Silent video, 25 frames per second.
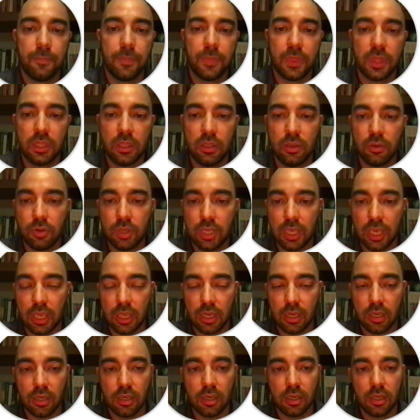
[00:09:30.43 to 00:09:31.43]
You
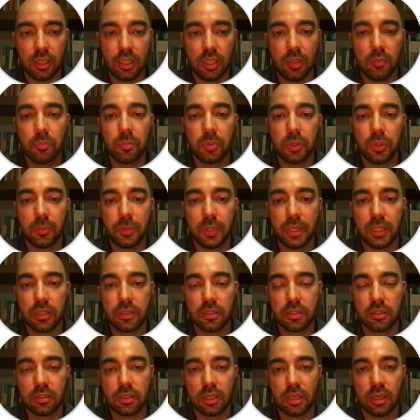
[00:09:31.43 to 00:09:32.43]
can
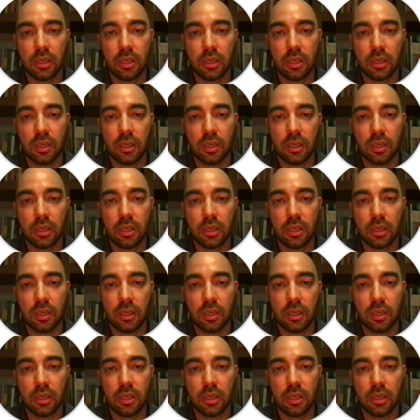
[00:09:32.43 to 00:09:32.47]
implement